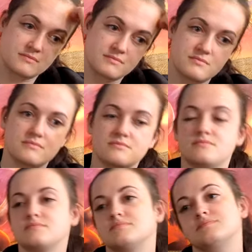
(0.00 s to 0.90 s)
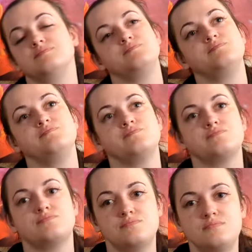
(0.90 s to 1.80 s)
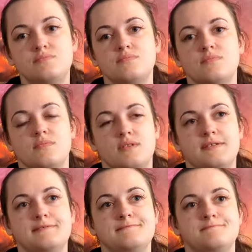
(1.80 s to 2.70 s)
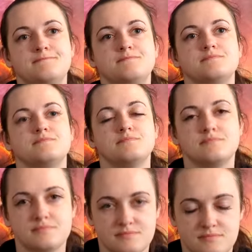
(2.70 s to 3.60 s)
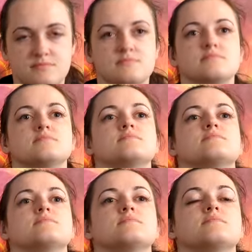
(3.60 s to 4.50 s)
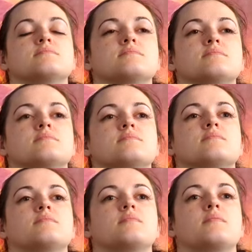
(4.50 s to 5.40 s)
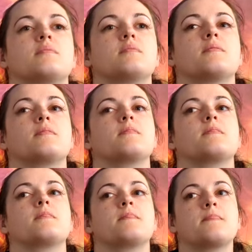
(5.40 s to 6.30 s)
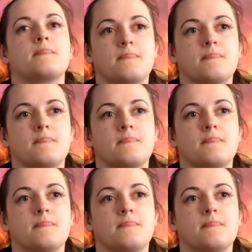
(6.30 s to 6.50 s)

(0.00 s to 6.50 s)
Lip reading: (not speaking)